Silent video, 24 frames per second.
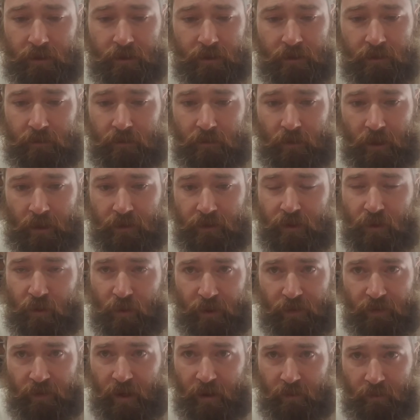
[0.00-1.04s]
around
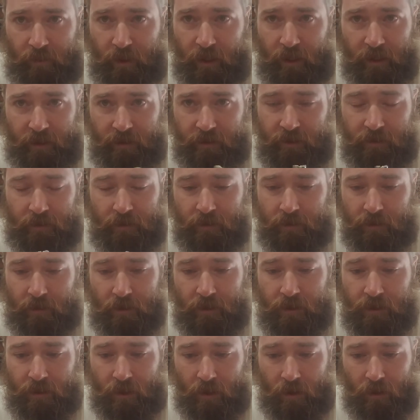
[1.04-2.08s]
$25 or
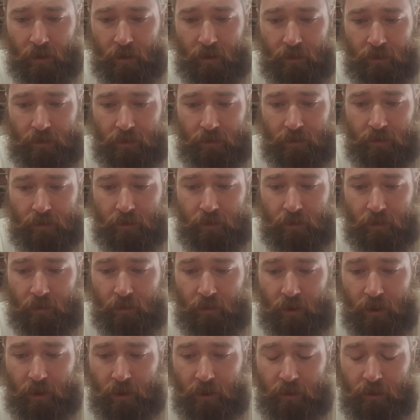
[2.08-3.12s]
so
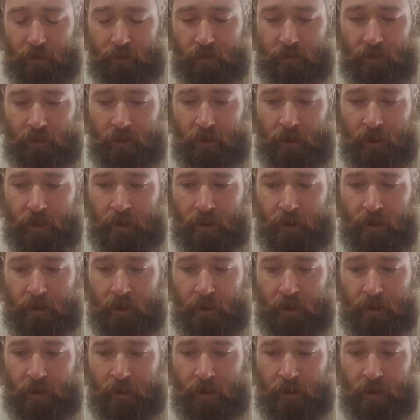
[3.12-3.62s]
from Lowe's,